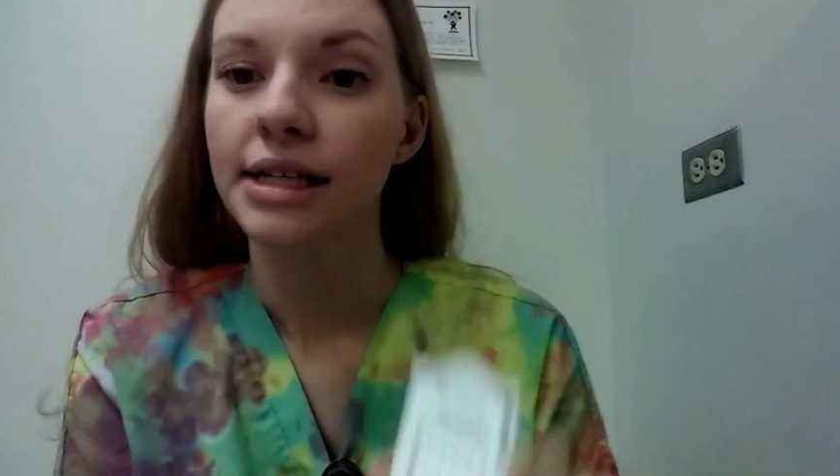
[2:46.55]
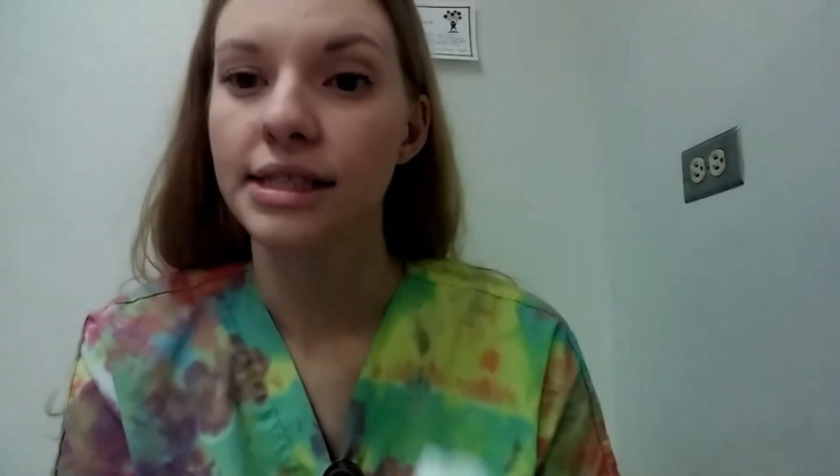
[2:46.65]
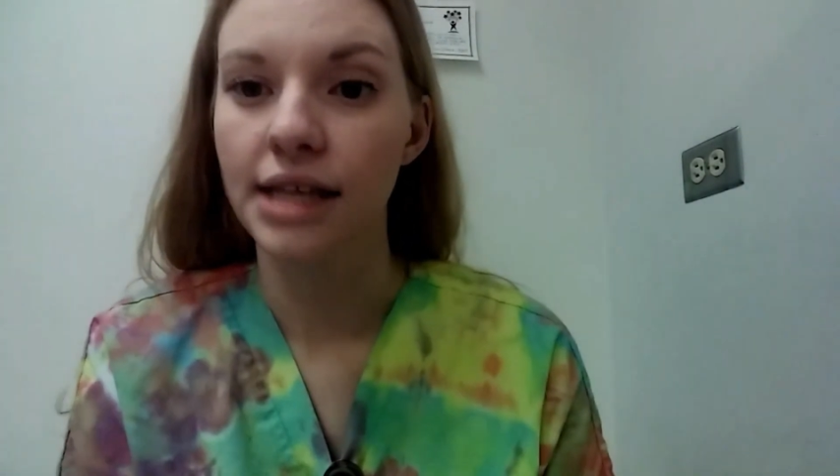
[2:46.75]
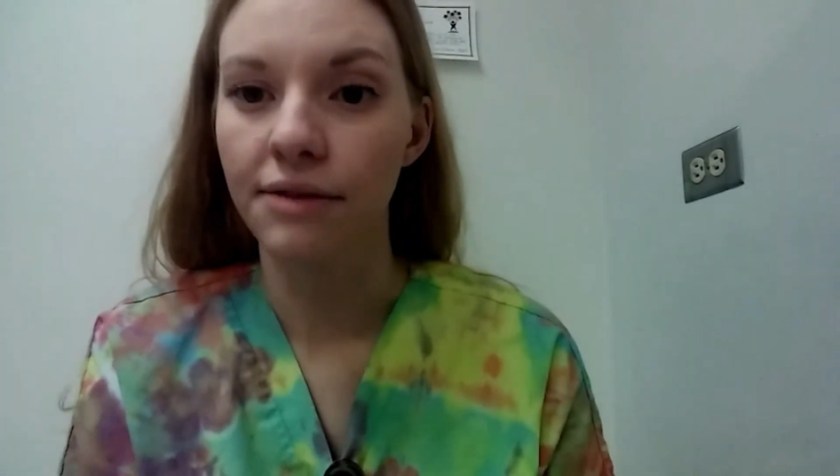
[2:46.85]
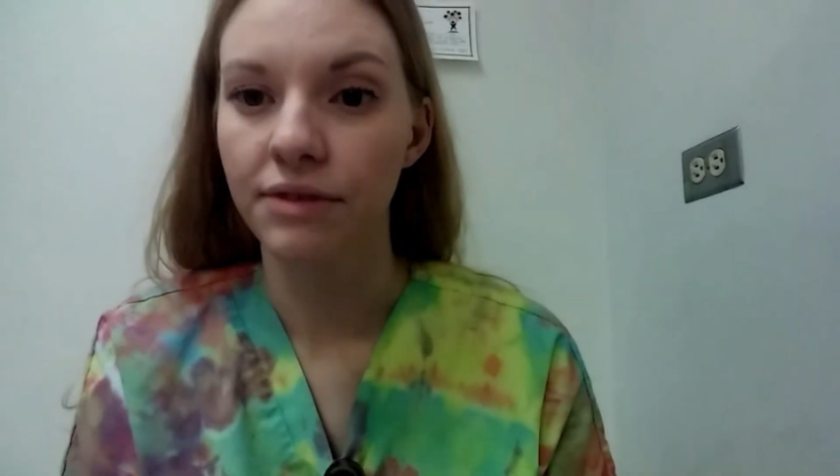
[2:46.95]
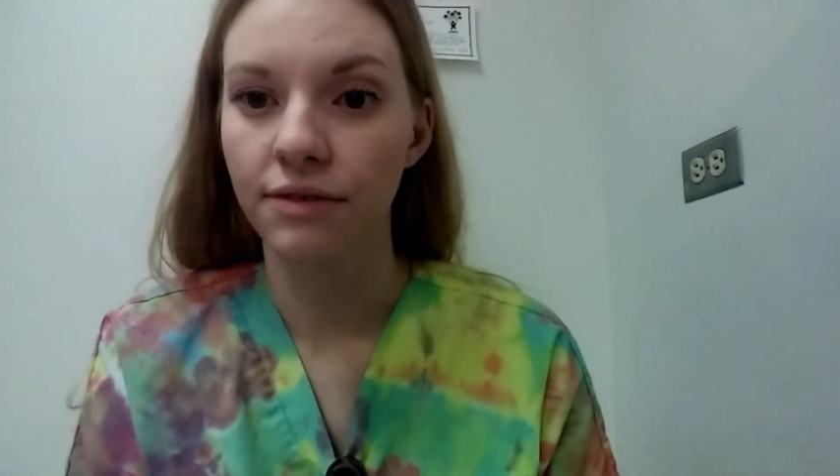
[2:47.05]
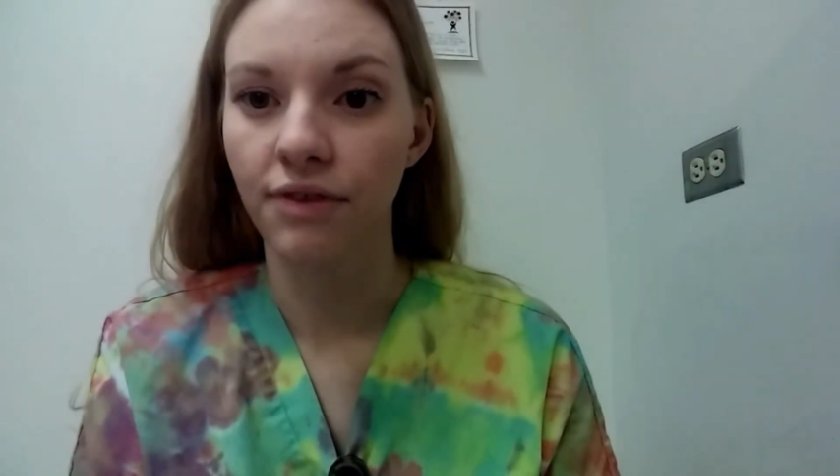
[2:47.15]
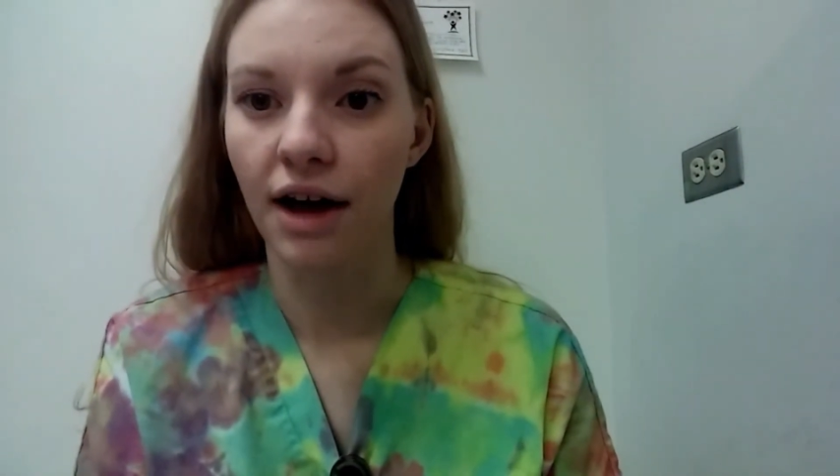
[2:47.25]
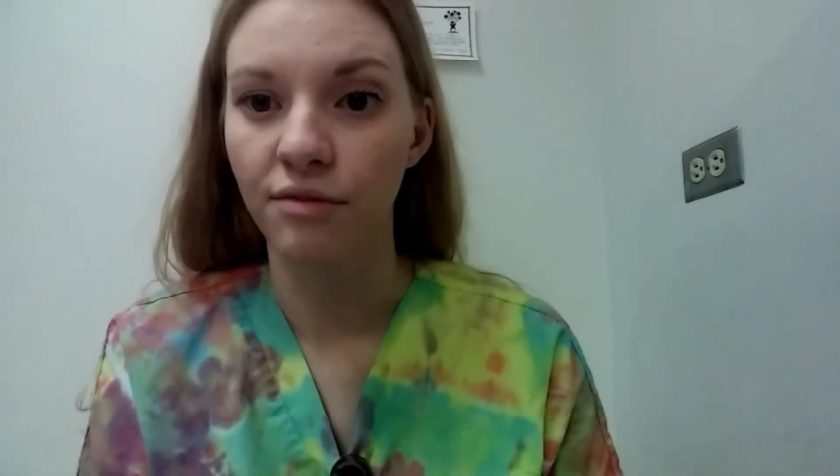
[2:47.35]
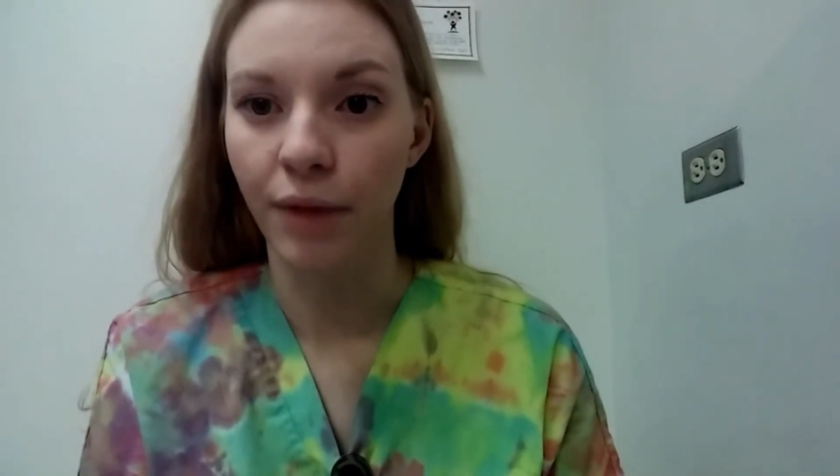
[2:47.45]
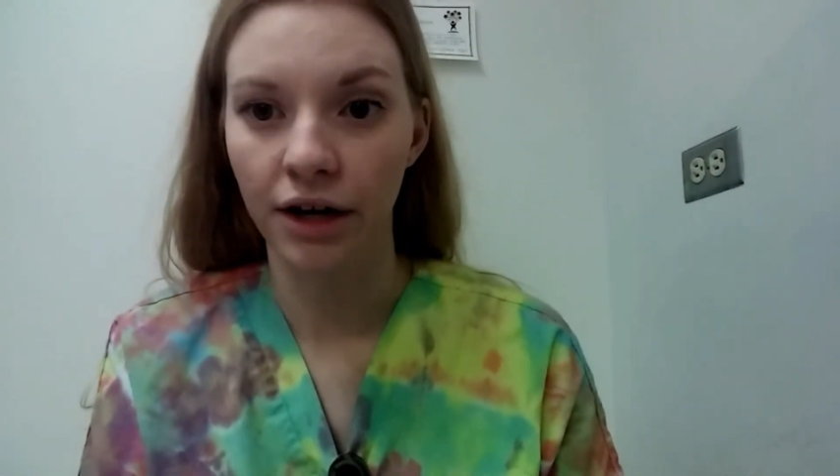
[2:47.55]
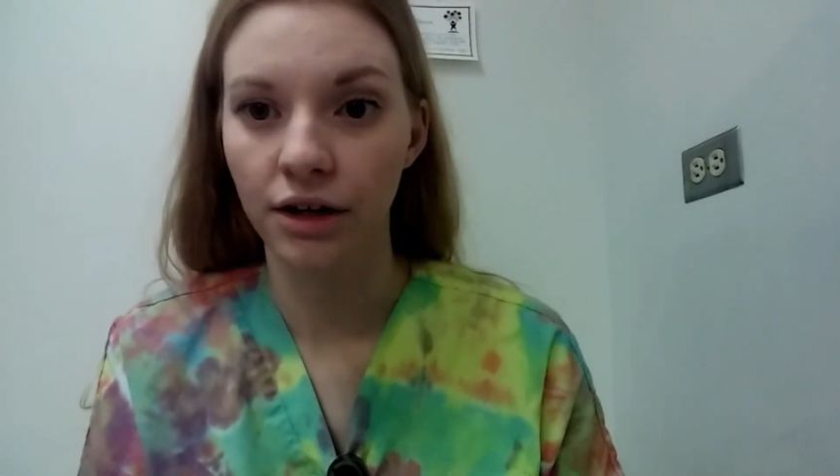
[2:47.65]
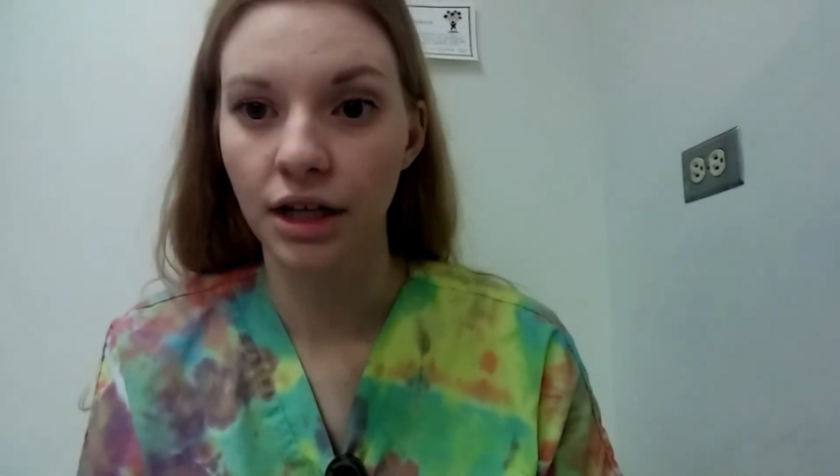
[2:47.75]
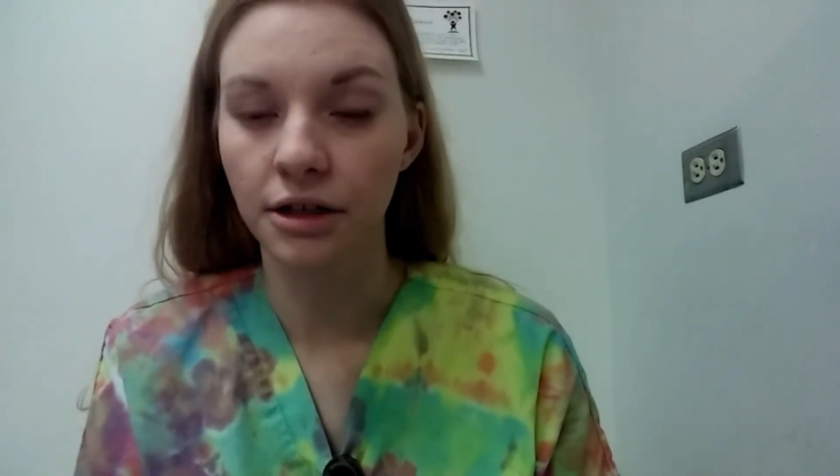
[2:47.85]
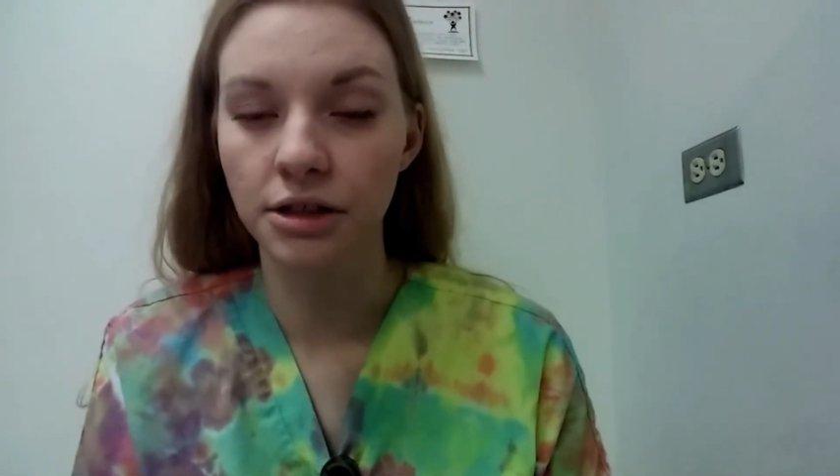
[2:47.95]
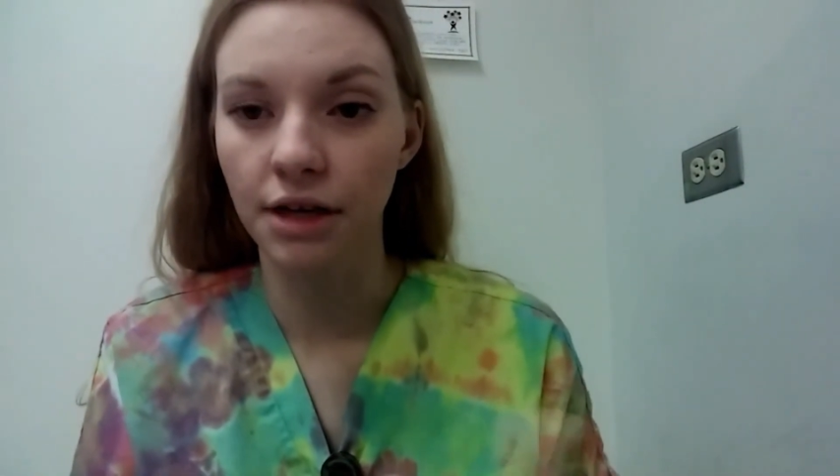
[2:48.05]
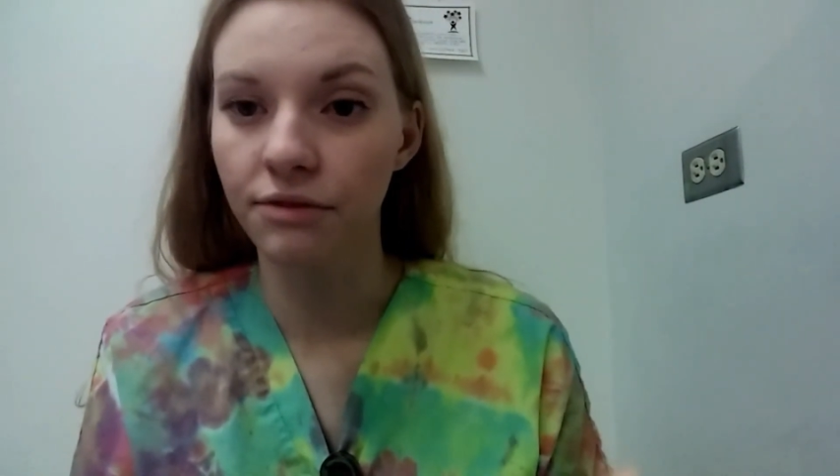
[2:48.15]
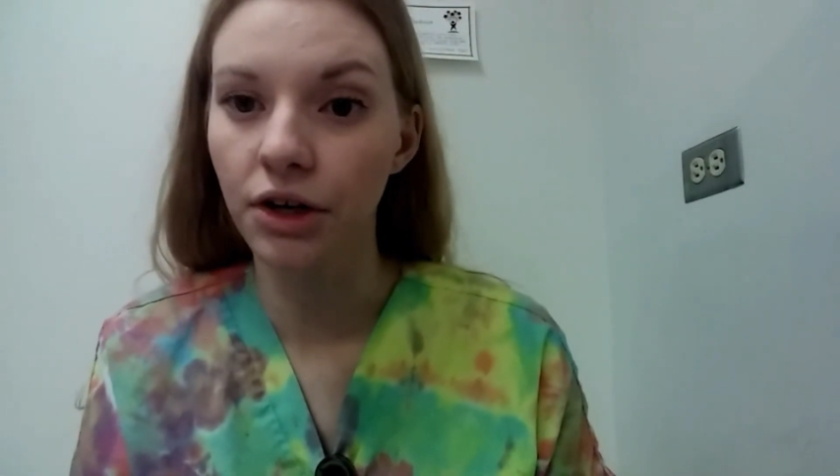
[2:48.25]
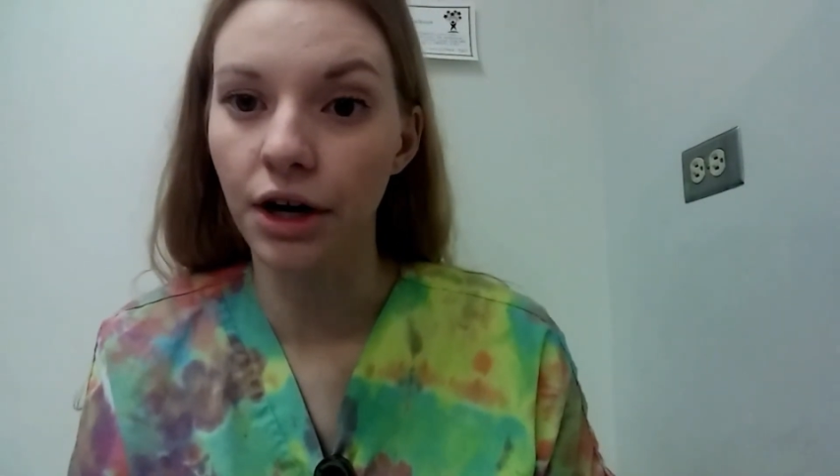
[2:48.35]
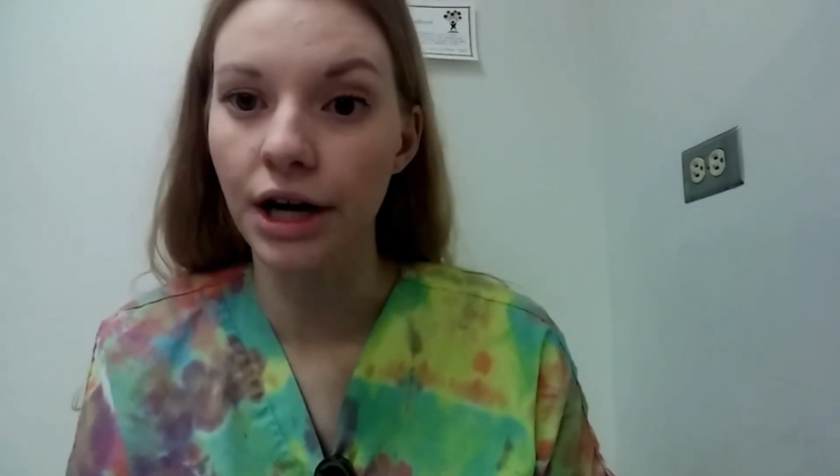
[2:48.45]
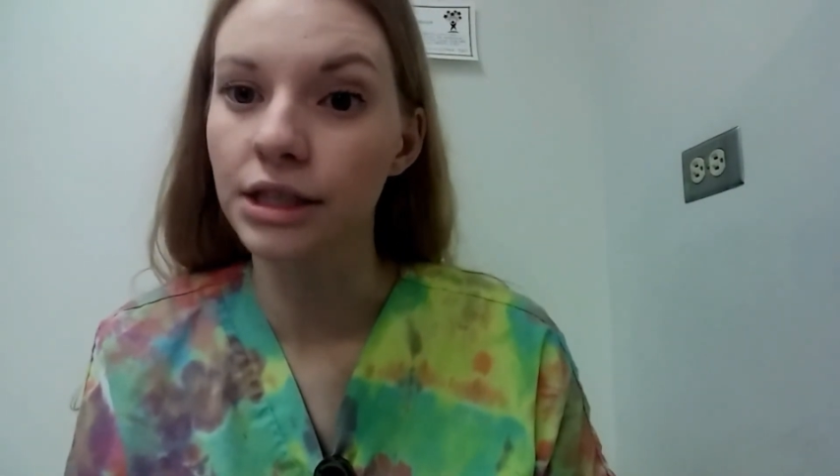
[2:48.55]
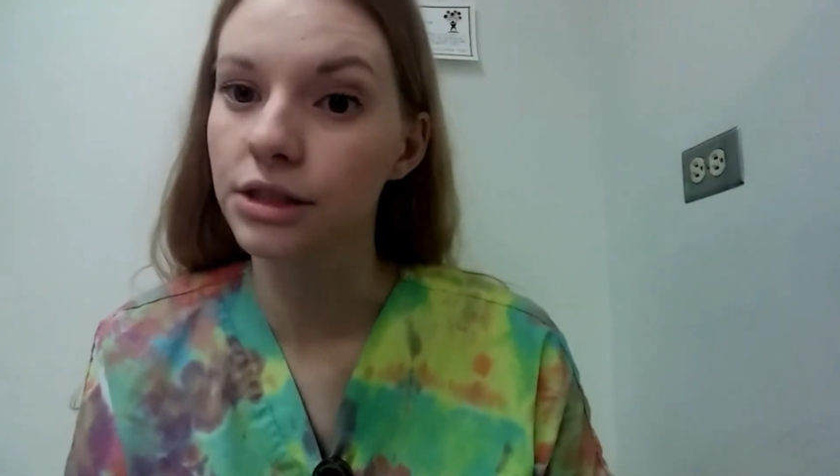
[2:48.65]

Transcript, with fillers: 75 microliters of urine.